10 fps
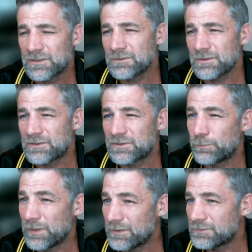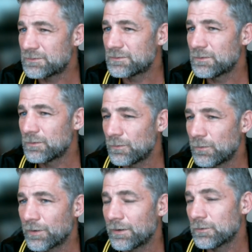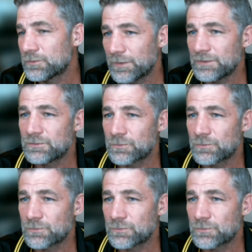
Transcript: essentially space or aerospace